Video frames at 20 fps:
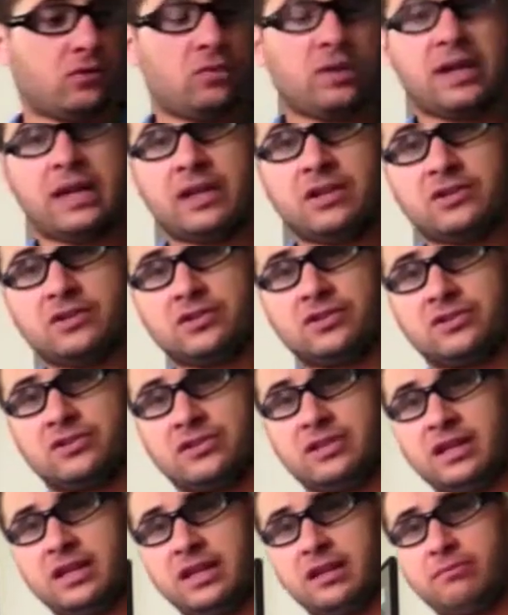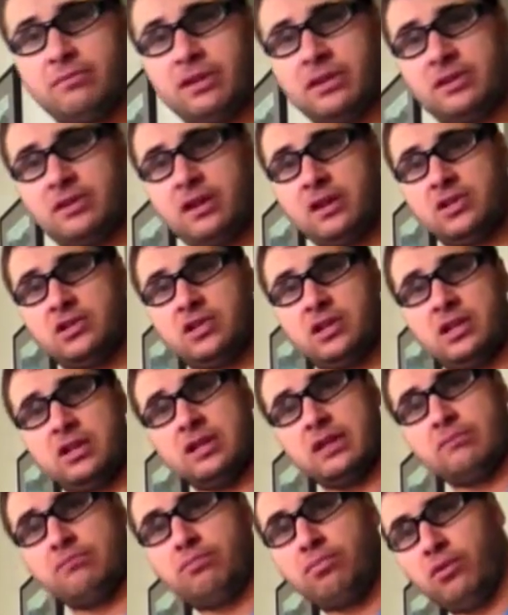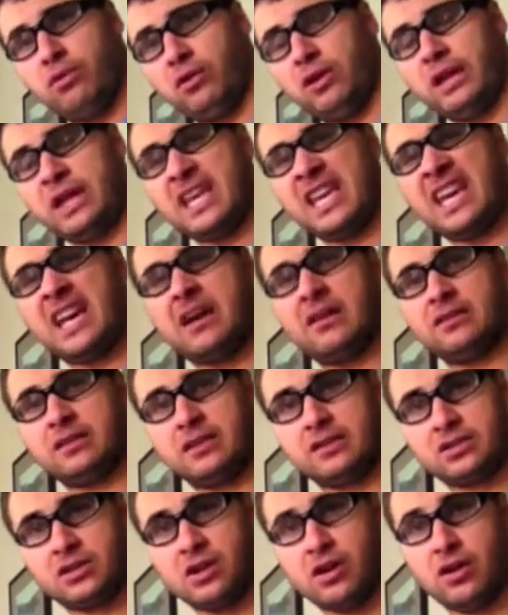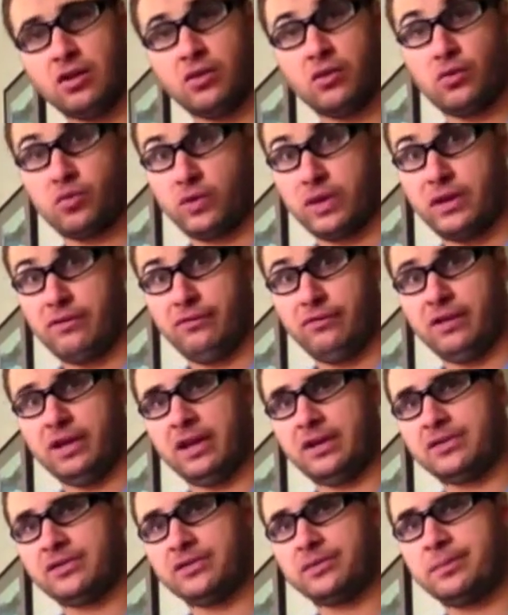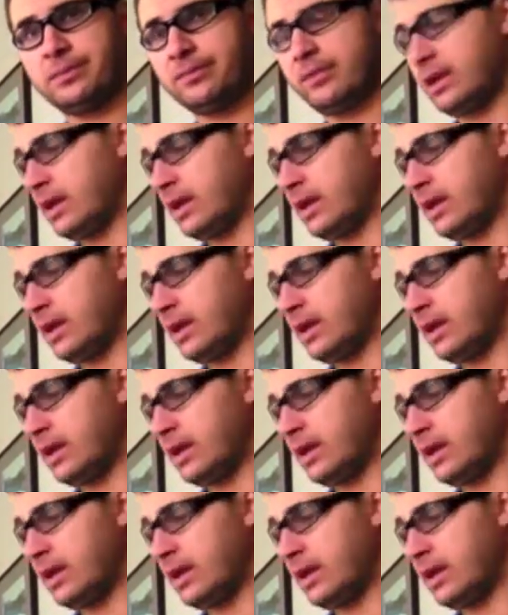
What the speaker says: what I just did by touching and pulling out is called a reflex.